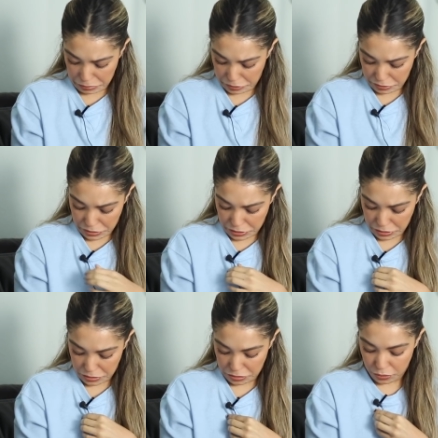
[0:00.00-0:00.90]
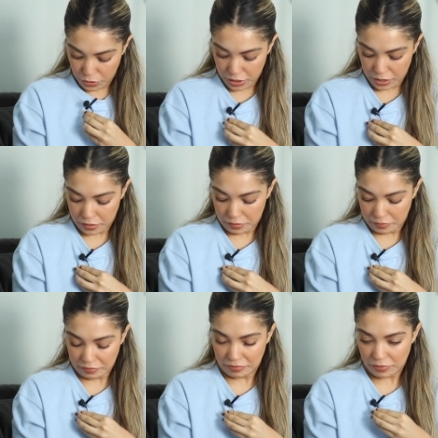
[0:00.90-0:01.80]
I feel like, is this working?
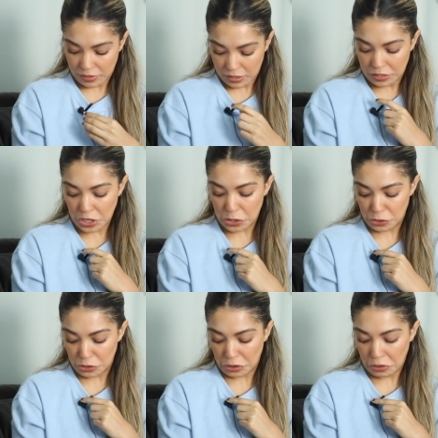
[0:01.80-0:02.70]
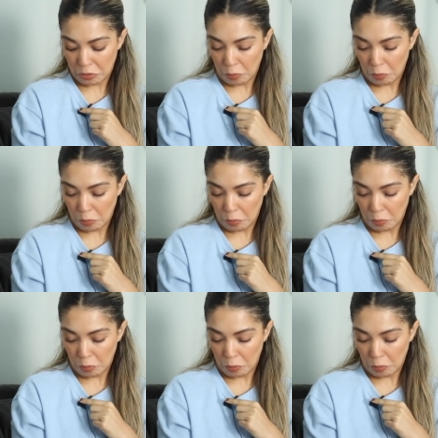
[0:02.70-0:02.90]
Testing.